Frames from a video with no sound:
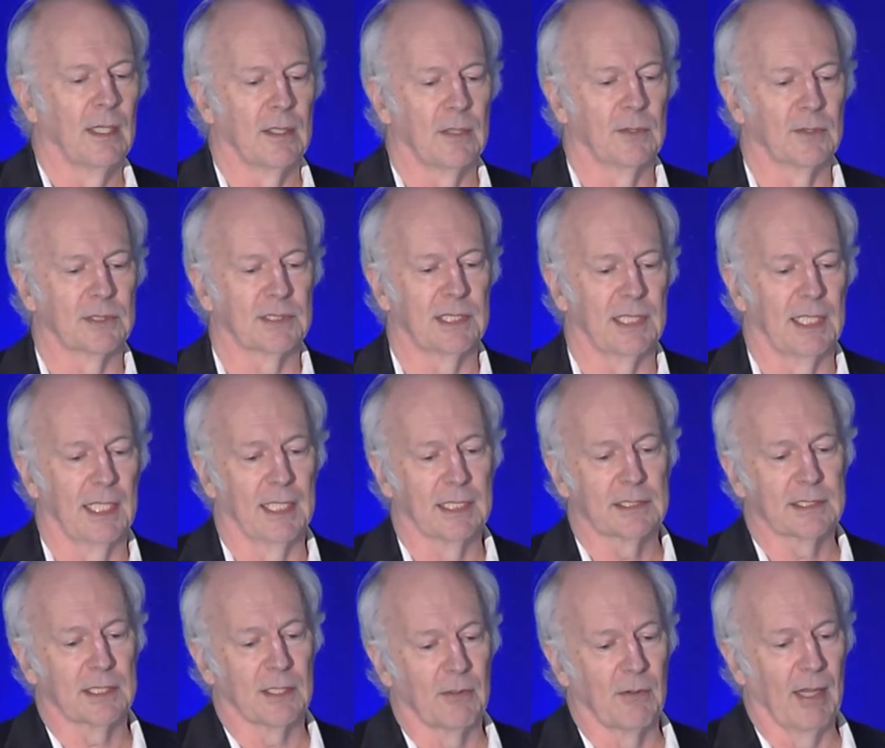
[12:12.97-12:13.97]
you'll see
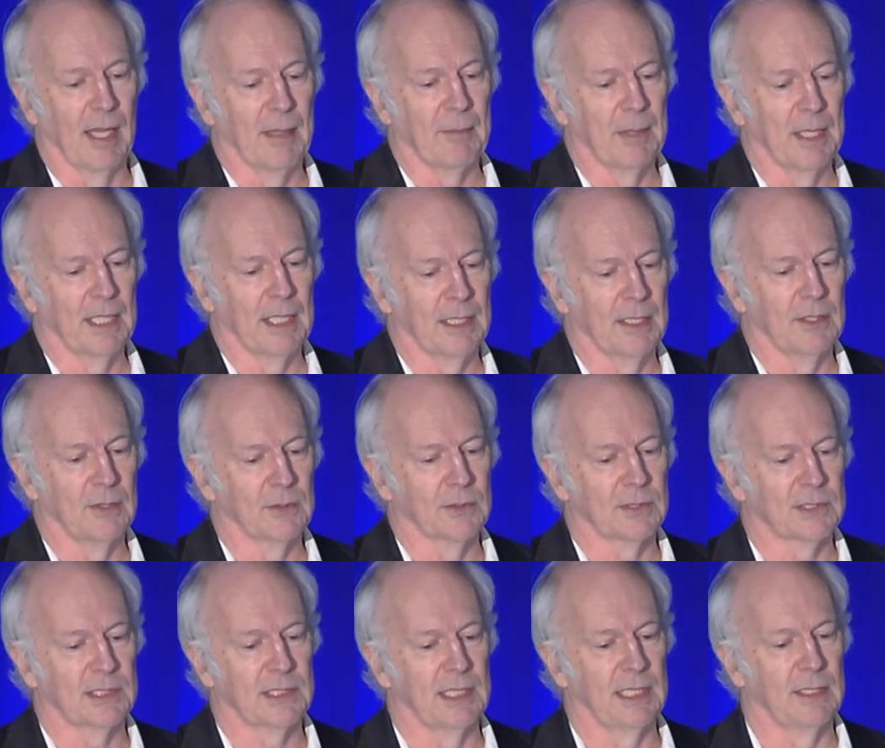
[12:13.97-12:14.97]
histogramming, you'll
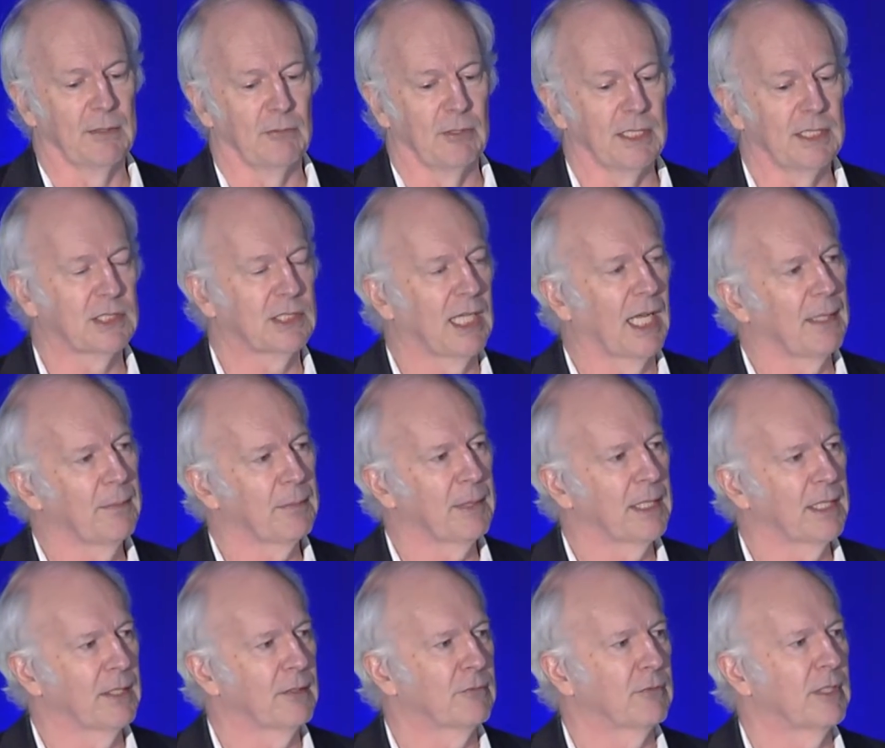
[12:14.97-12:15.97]
see
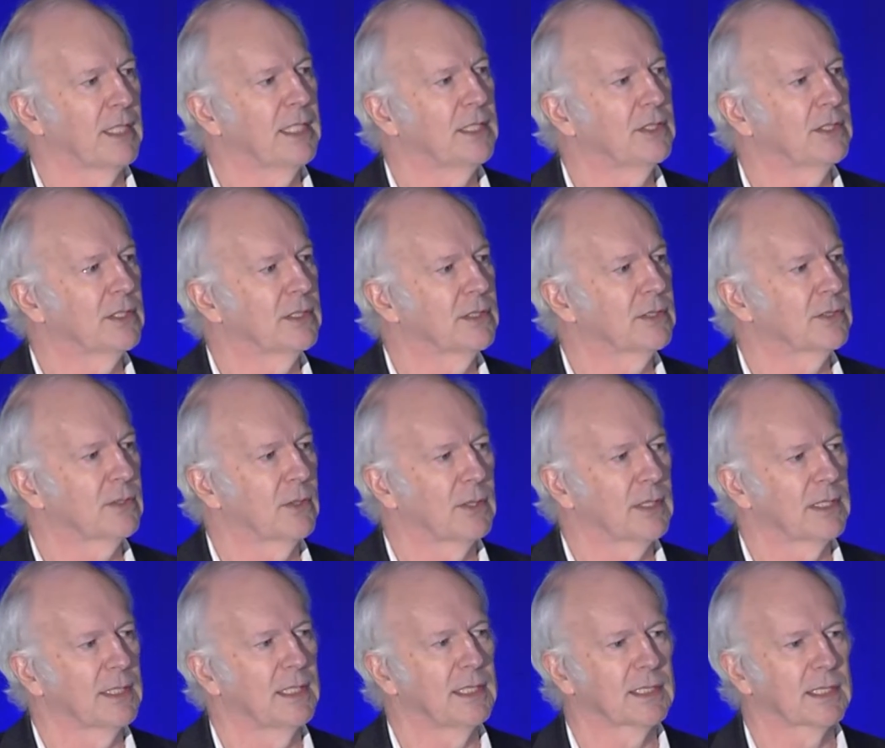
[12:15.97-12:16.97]
reshaping of regions,
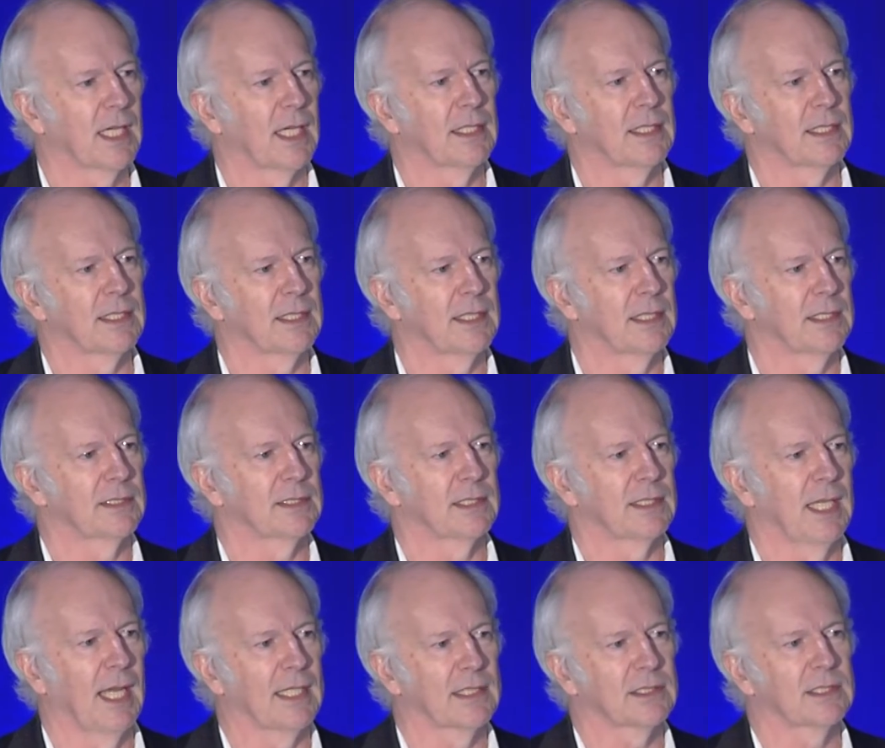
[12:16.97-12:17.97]
all of these kind of things
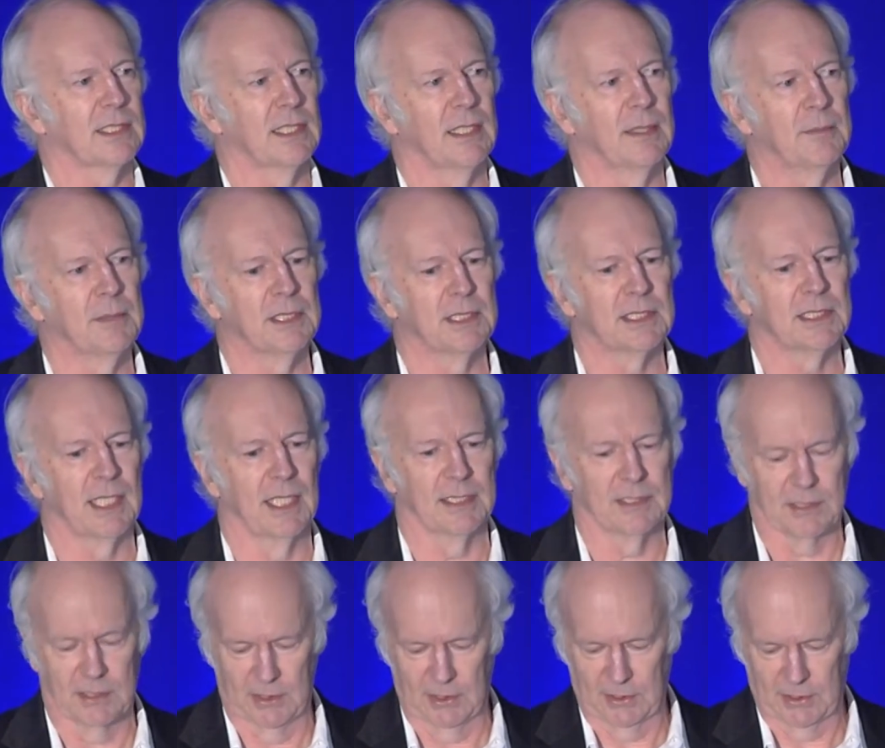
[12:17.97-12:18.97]
attached to image
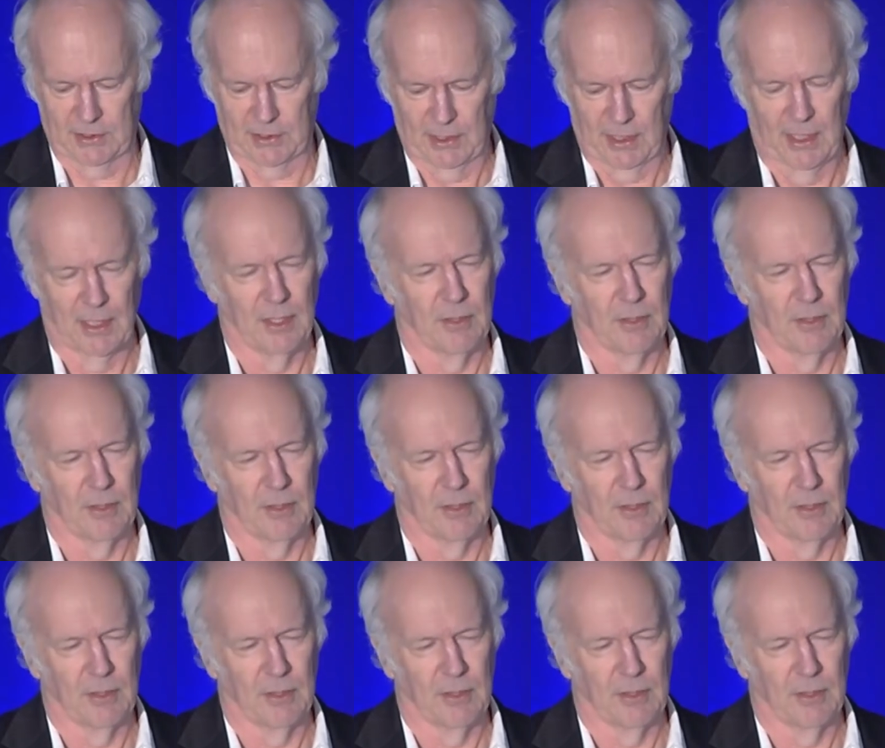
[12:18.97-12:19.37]
sensors,